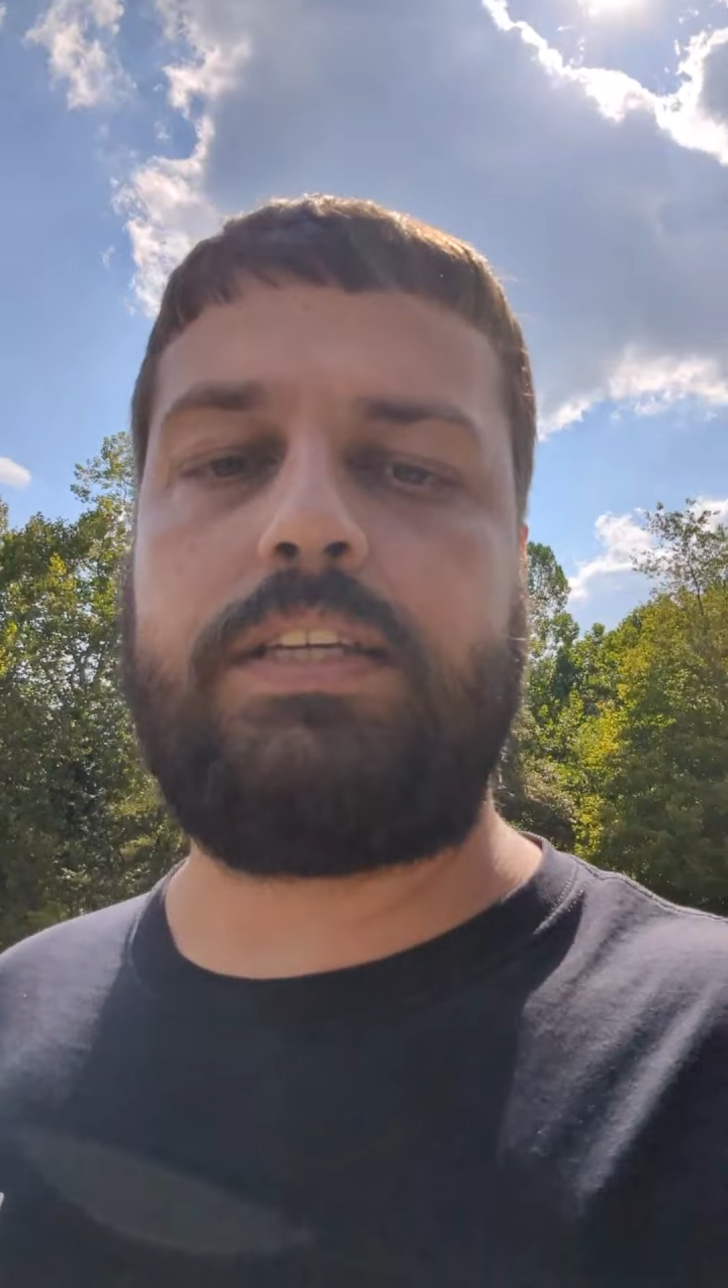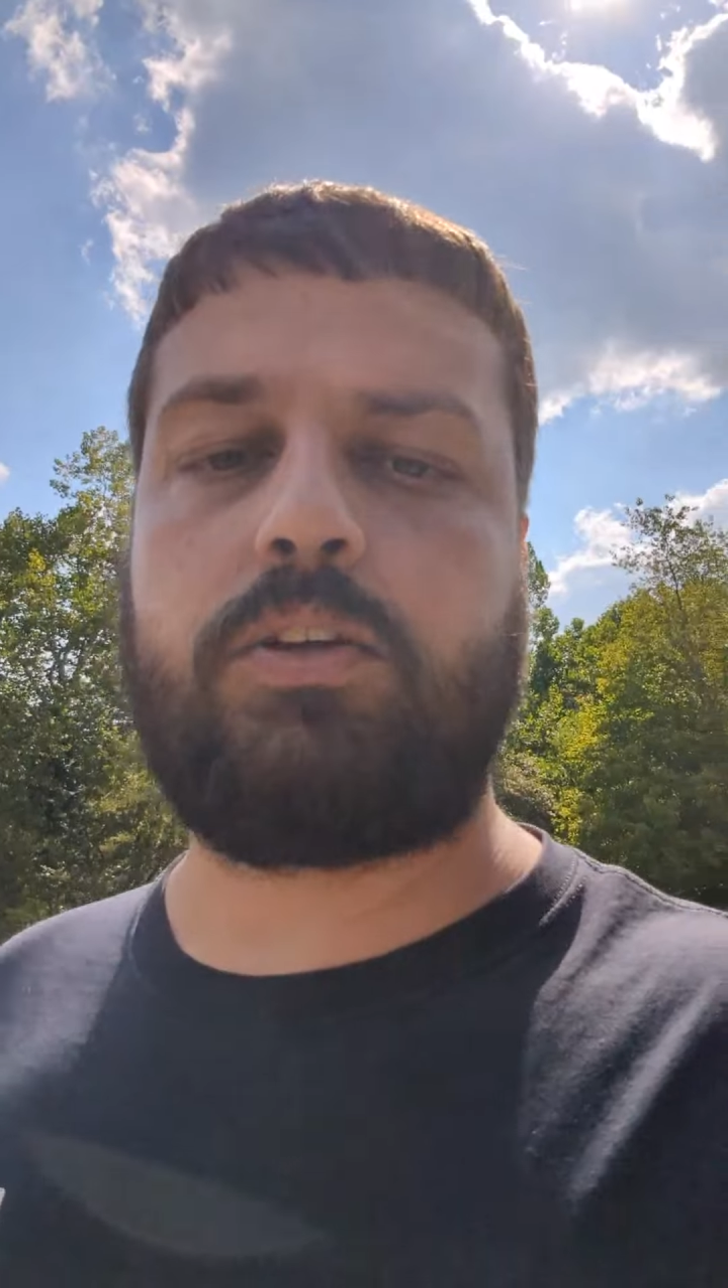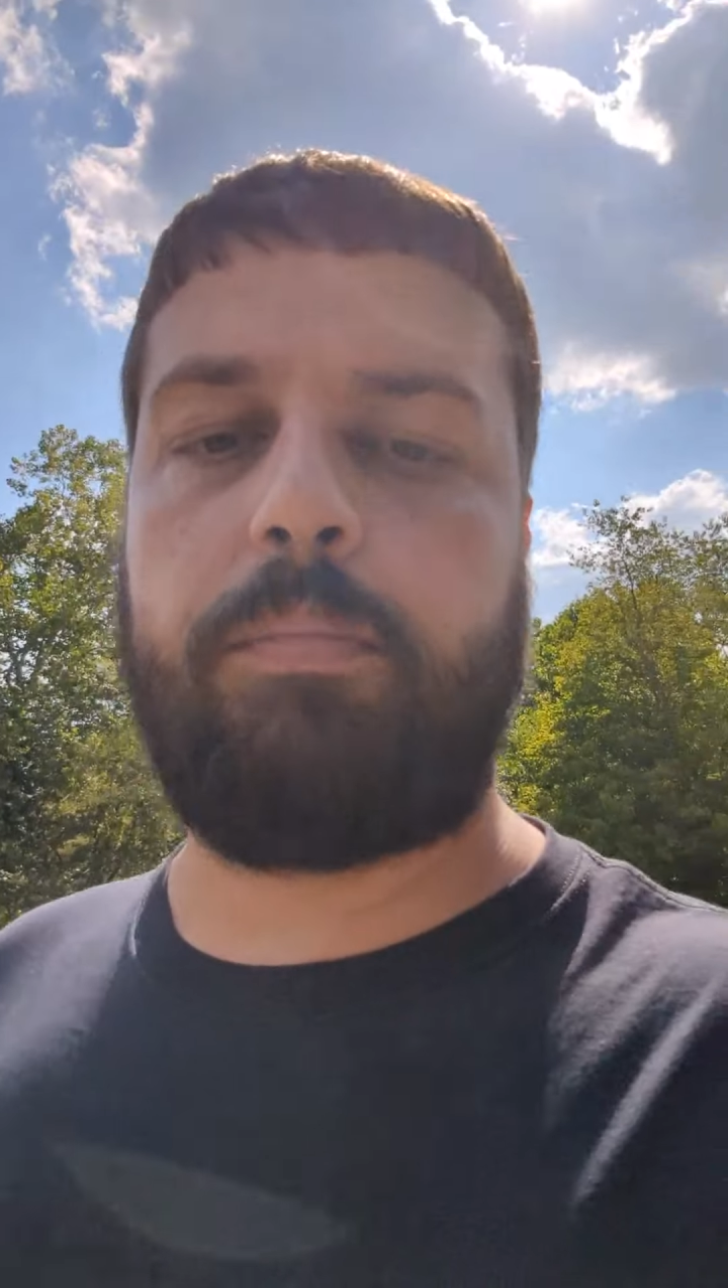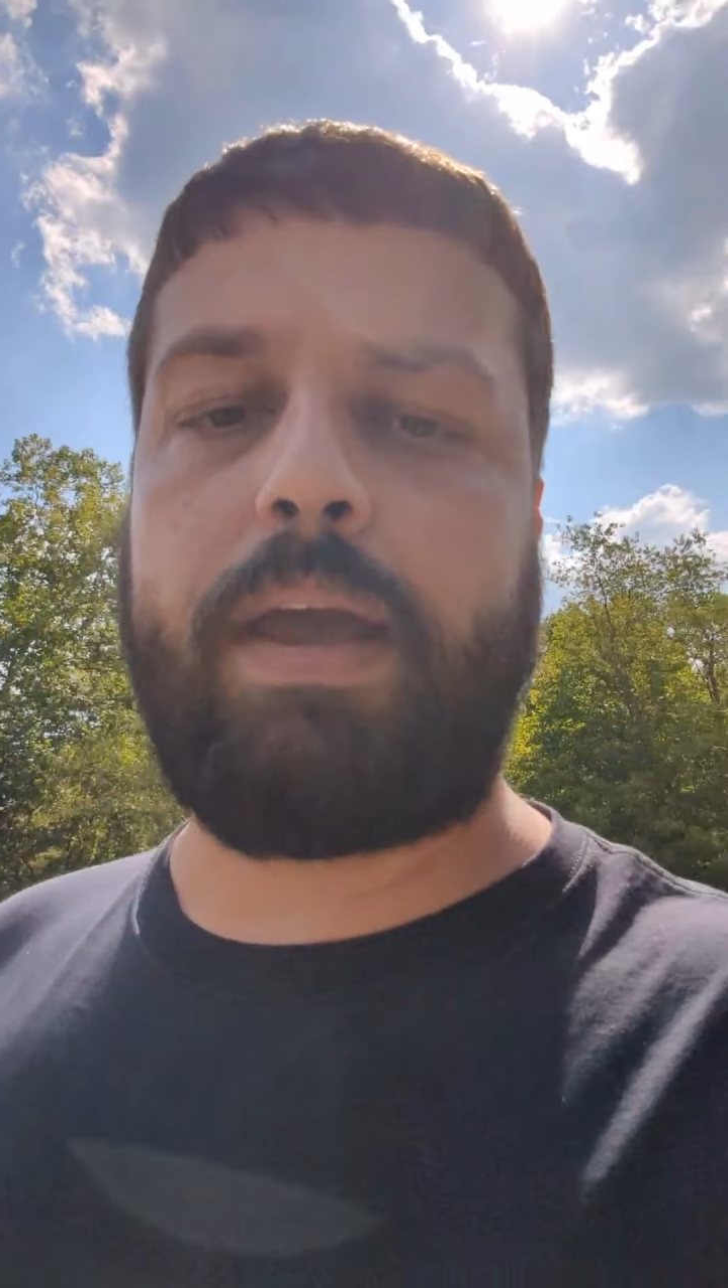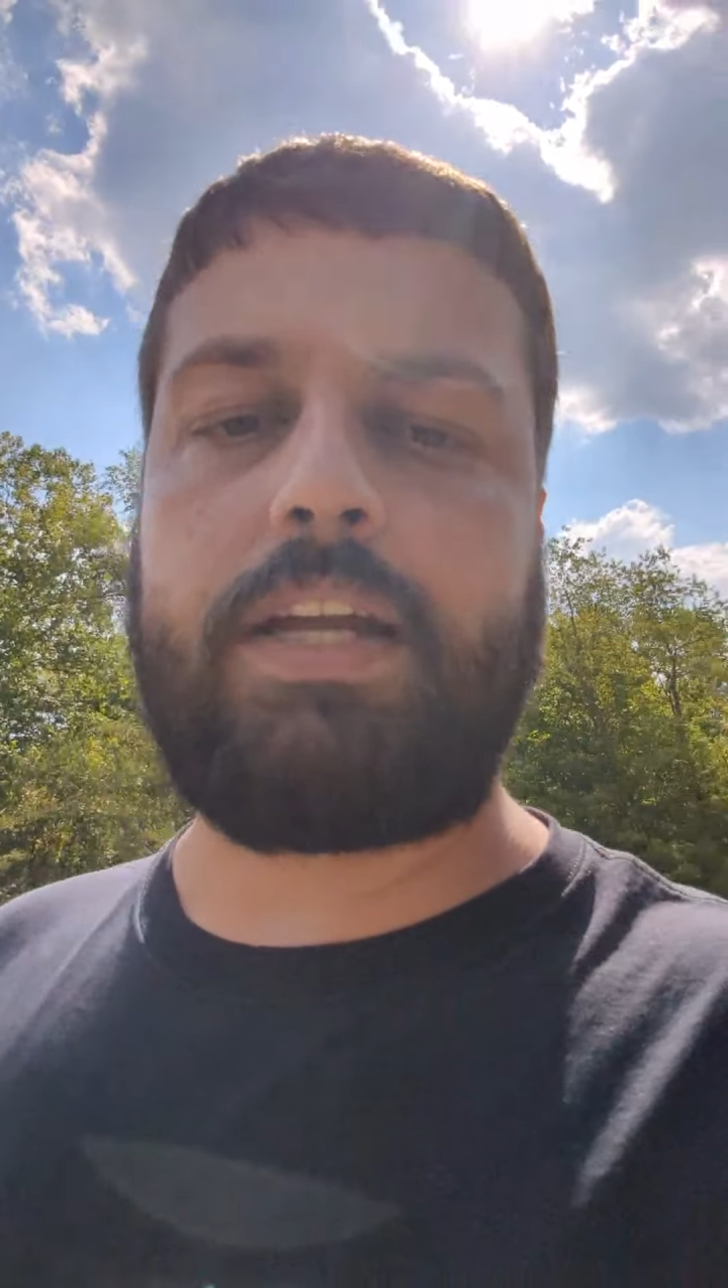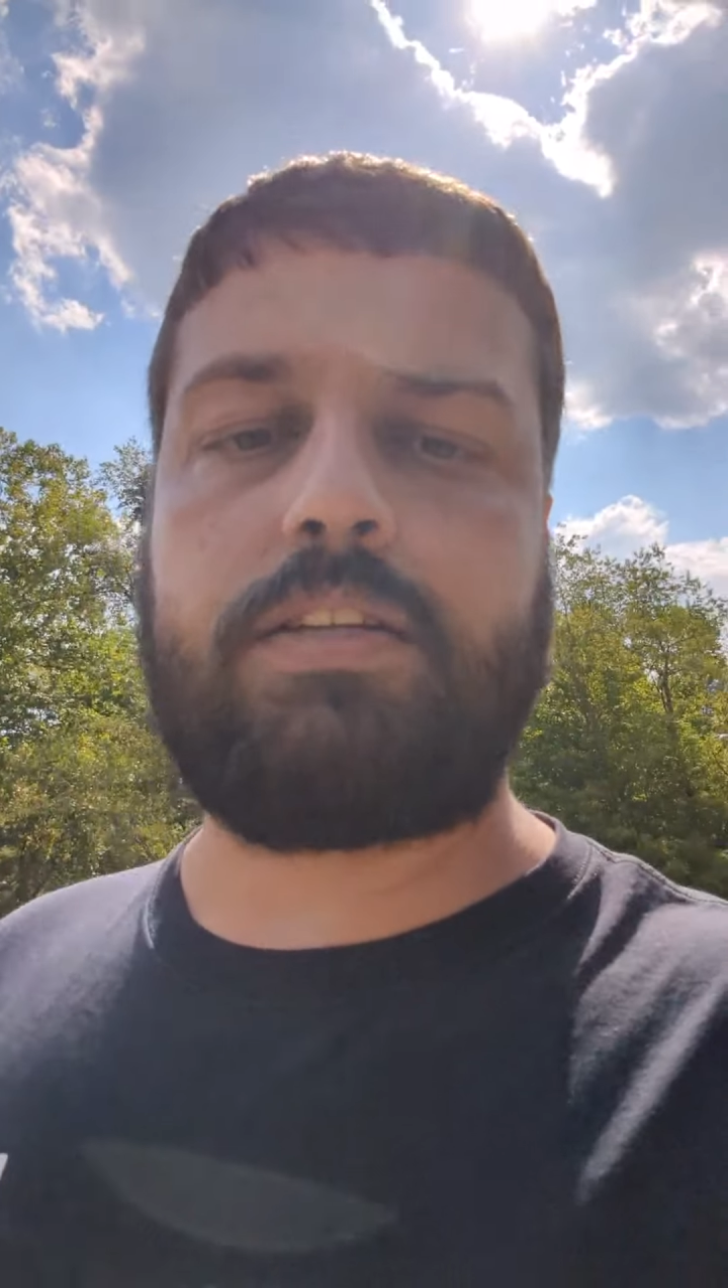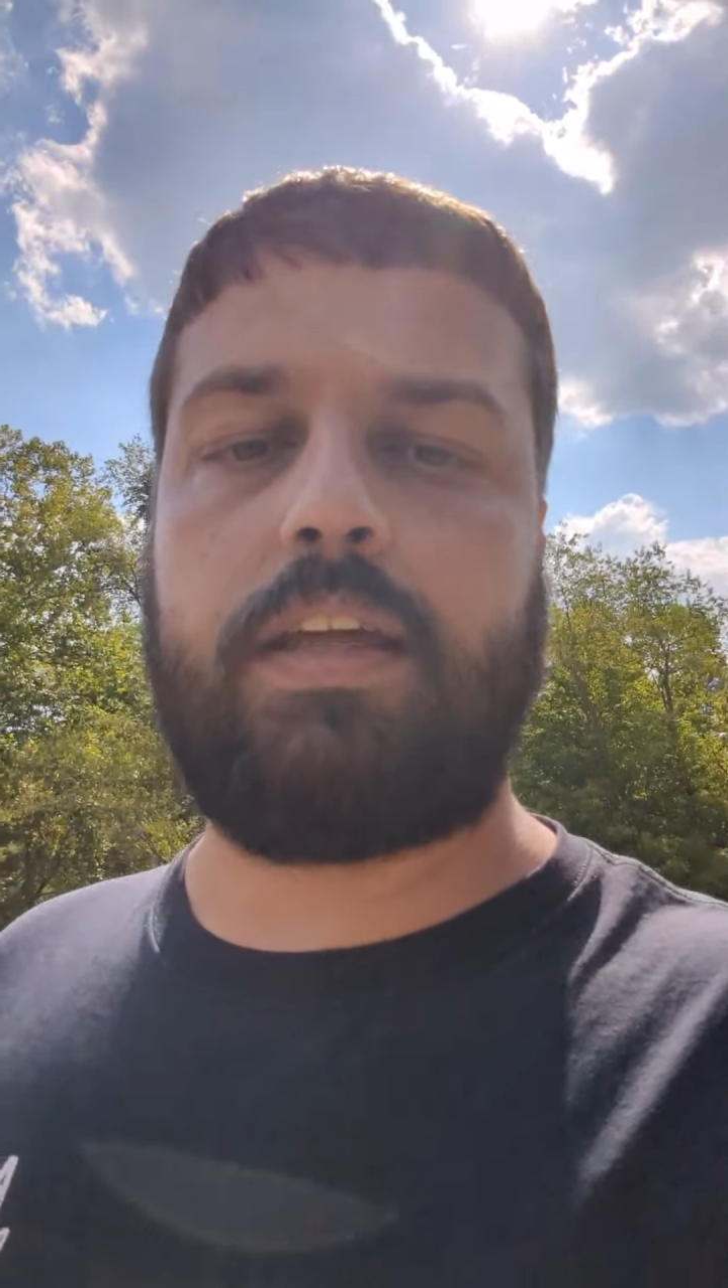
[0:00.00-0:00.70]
he's going to make it